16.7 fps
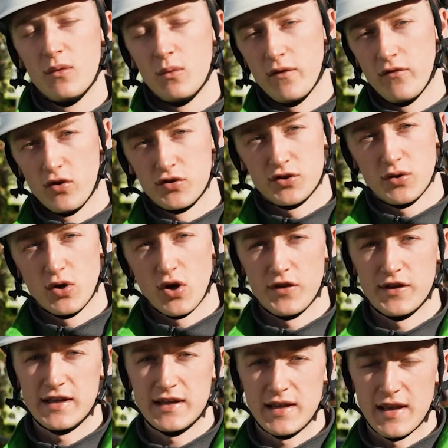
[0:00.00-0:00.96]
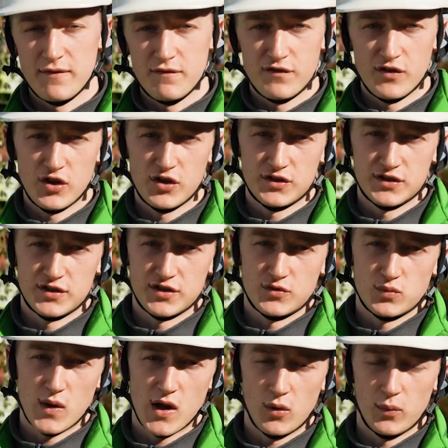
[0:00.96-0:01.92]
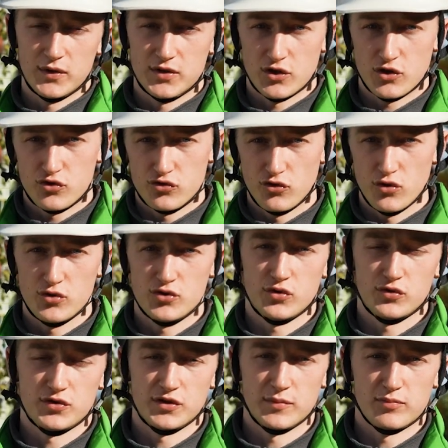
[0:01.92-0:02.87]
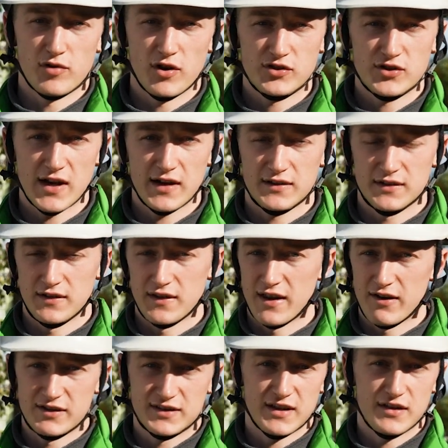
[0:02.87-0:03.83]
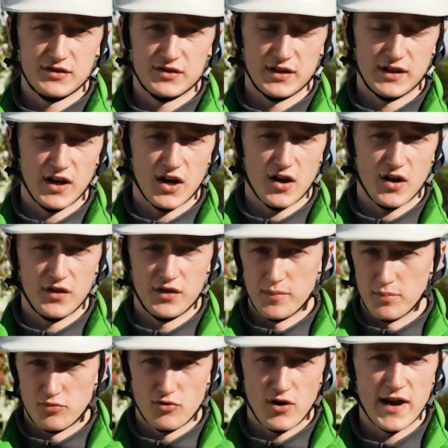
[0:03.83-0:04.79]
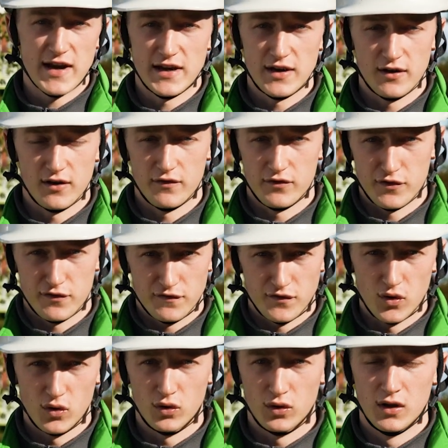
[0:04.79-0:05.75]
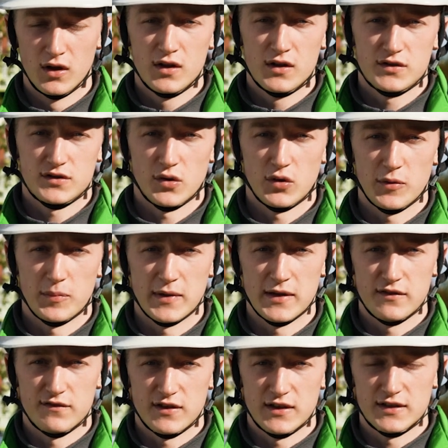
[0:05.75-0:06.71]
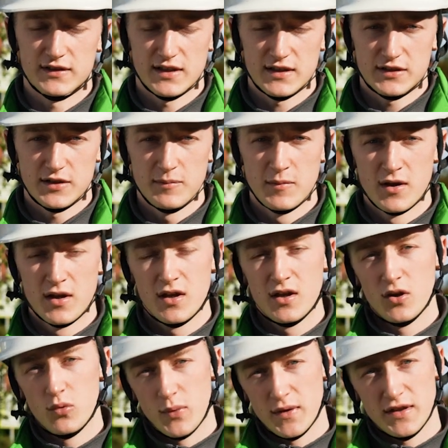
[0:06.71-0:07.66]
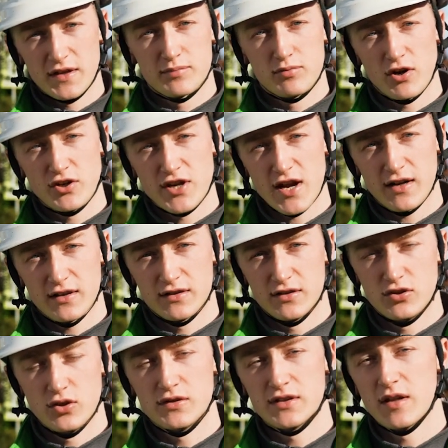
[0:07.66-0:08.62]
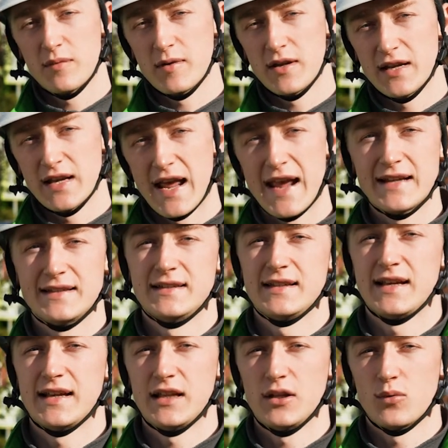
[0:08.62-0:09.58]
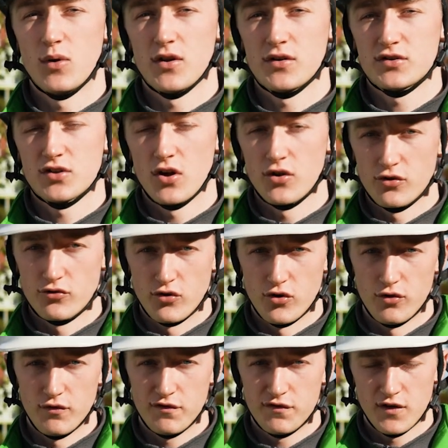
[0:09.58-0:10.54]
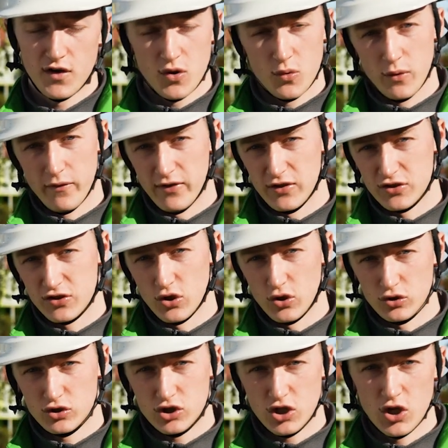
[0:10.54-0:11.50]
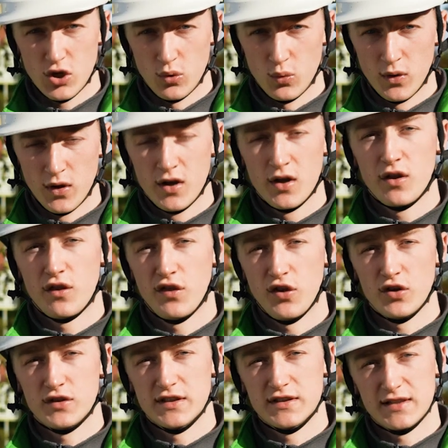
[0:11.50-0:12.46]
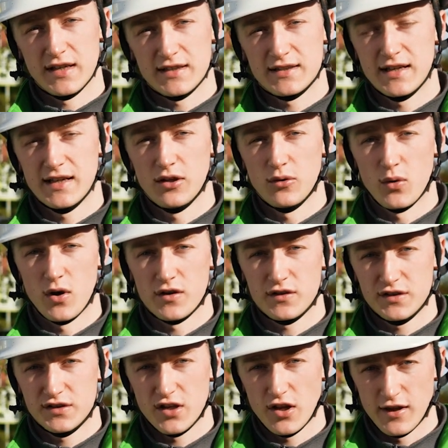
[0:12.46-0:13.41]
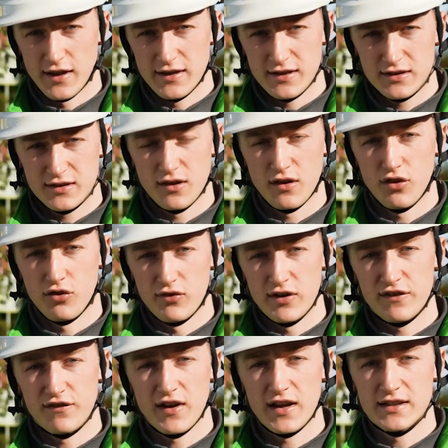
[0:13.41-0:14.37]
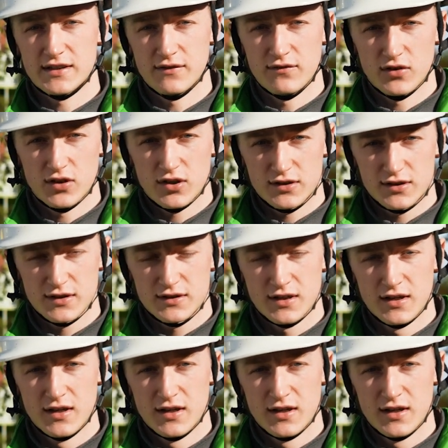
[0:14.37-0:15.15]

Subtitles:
We've also got the inverters as well, which are crucial to the project. They essentially are the brain of the full solar PV system. With this project, due to there being 80 kilowatts on the roof, we've installed two 36 kilowatt Solis 3-phase inverters.